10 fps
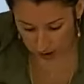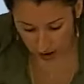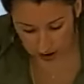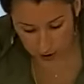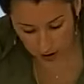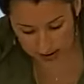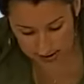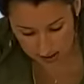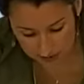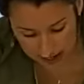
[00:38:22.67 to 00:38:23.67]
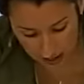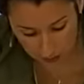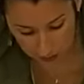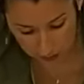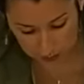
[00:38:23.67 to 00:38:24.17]
we already crossed off
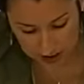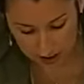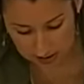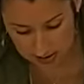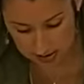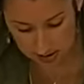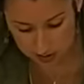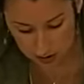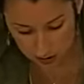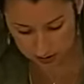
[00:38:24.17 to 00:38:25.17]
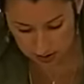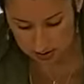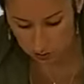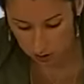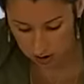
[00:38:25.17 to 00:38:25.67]
F because the semicolon
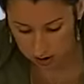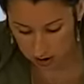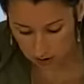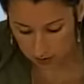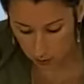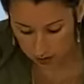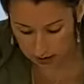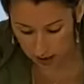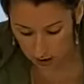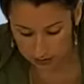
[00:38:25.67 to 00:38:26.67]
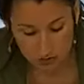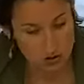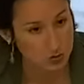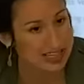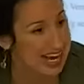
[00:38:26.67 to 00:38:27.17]
doesn't work, then what can I also
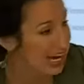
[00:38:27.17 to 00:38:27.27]
do with